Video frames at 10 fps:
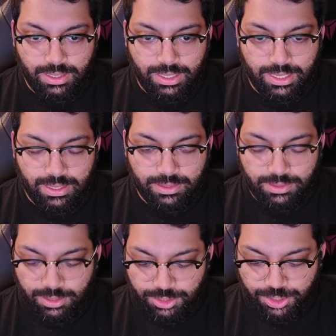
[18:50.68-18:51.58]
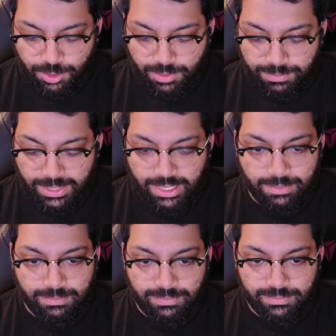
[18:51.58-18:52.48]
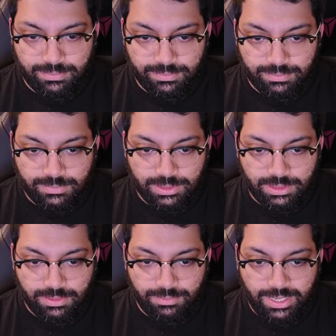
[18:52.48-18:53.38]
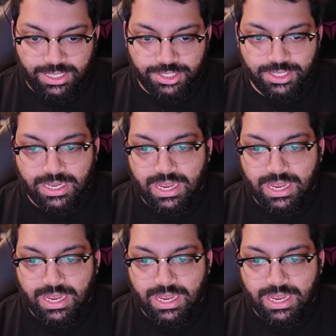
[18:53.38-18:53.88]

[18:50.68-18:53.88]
Yeah, no, short, medium range,